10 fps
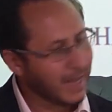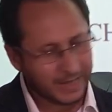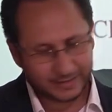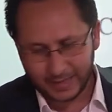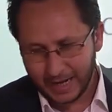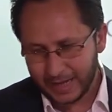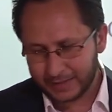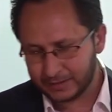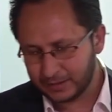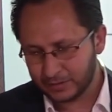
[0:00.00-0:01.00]

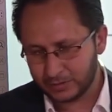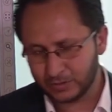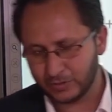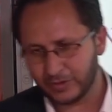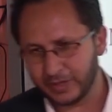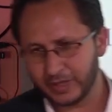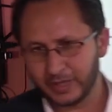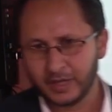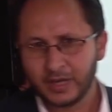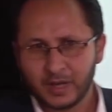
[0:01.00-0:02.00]
attract to
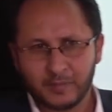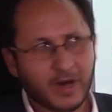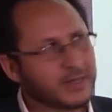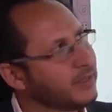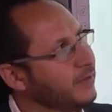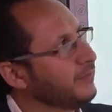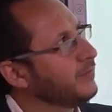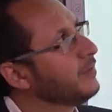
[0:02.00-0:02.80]
the positive.